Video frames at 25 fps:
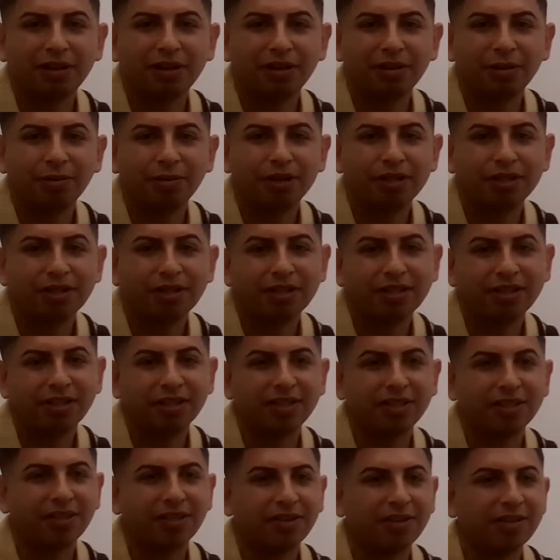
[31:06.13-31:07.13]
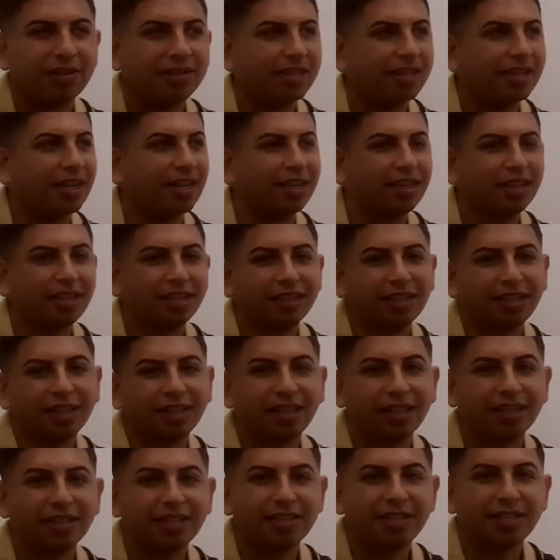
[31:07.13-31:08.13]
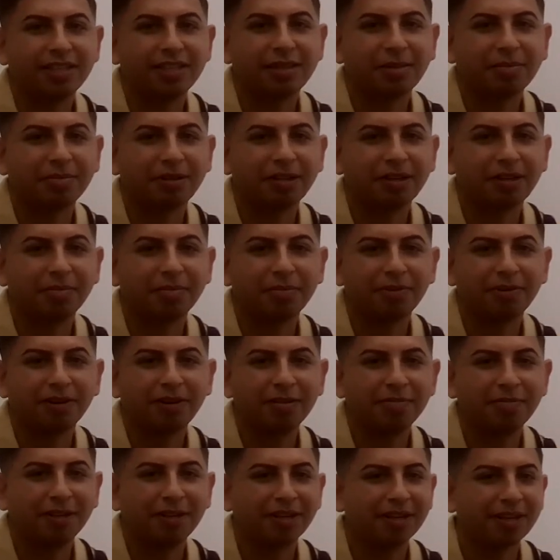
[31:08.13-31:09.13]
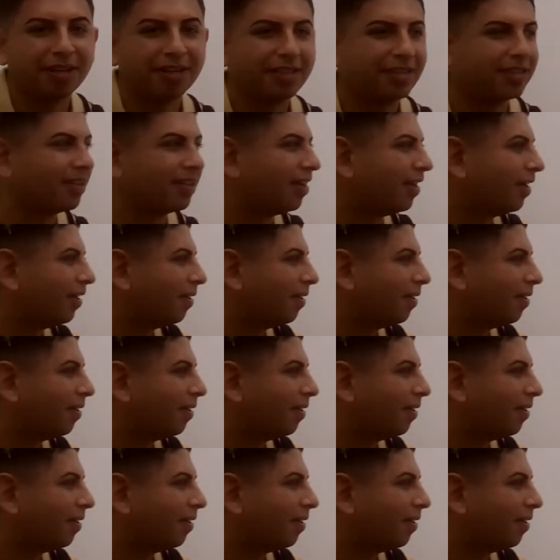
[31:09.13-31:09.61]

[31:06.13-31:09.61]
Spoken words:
all your questions, concerns, and I think that that's something important because,